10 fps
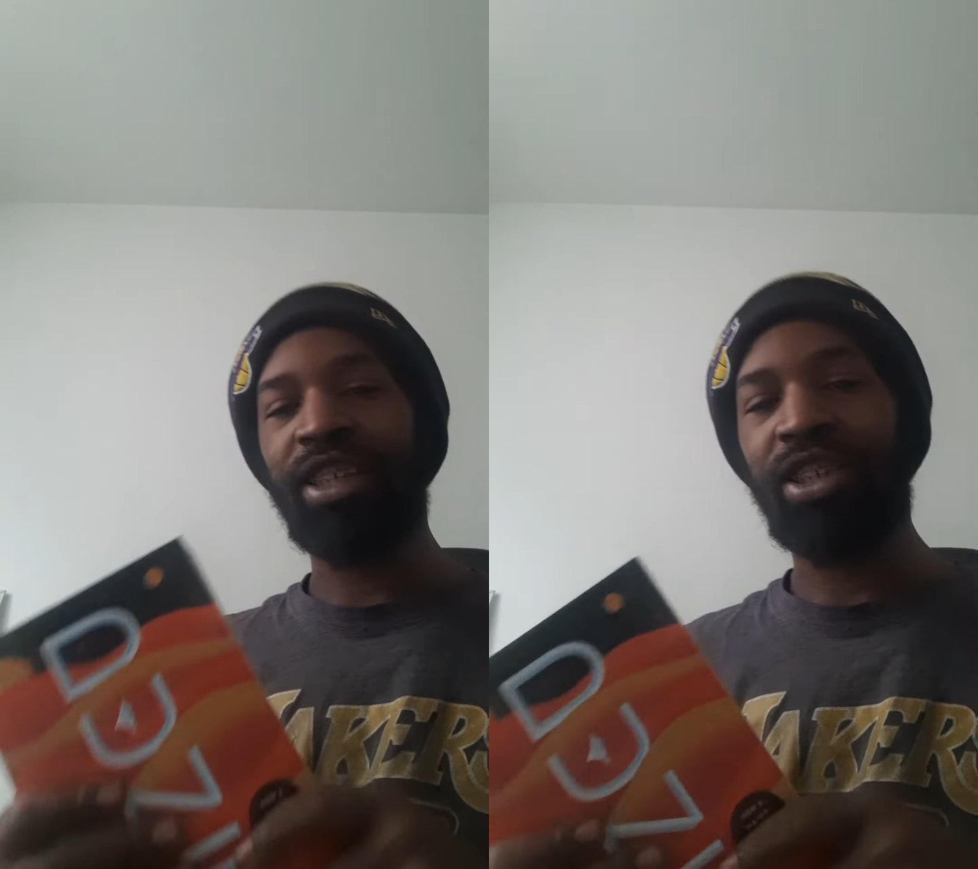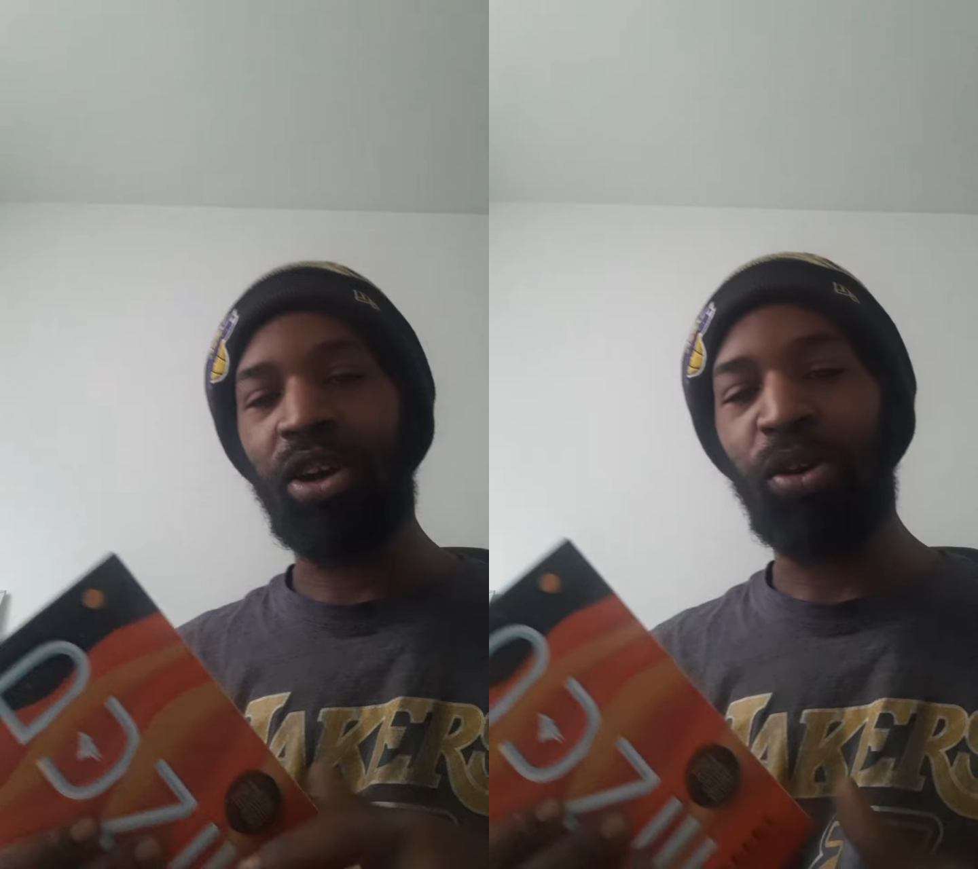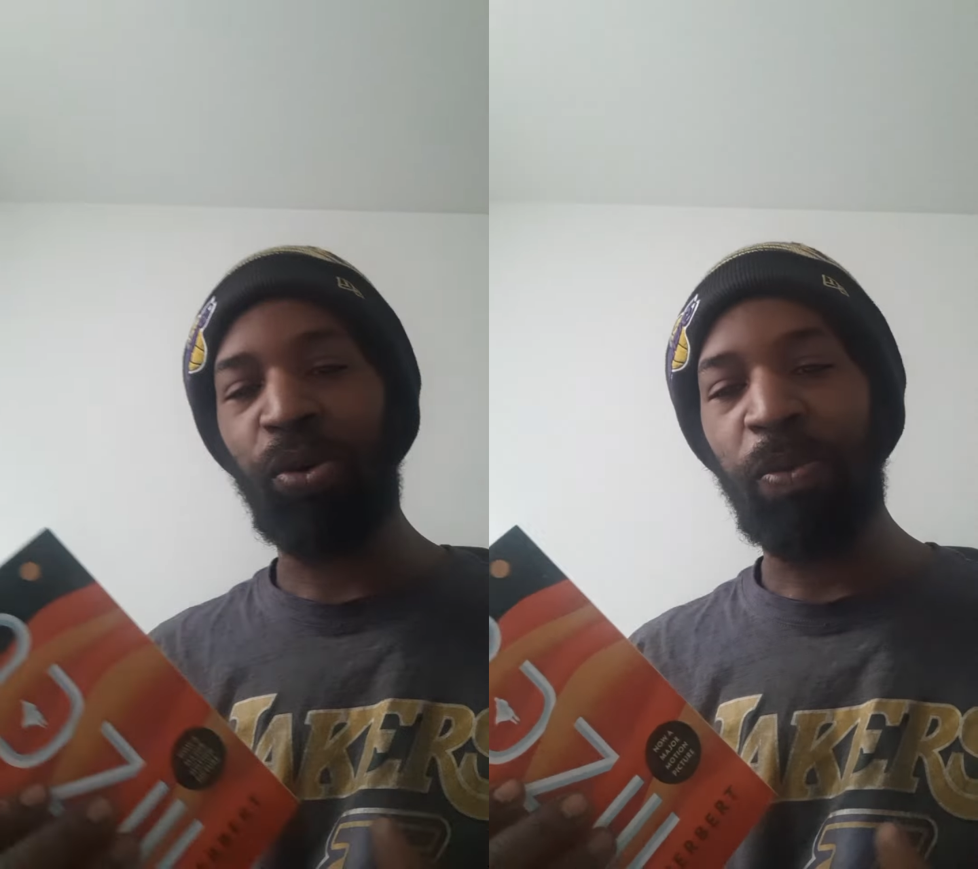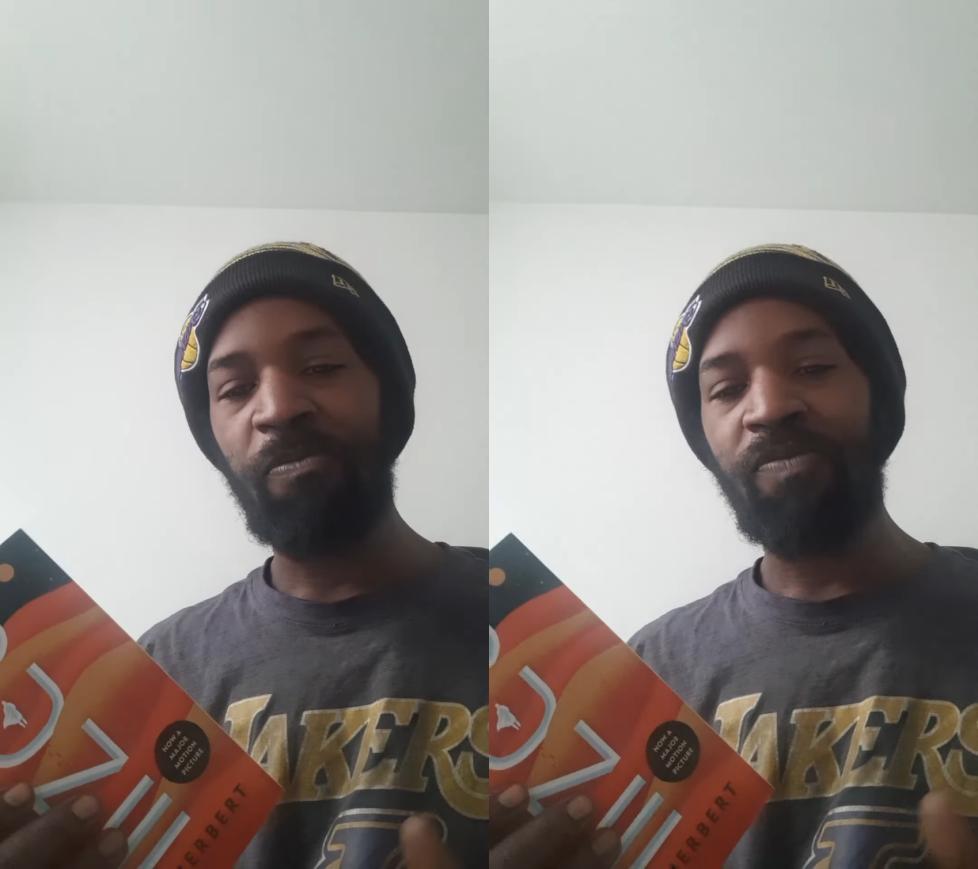So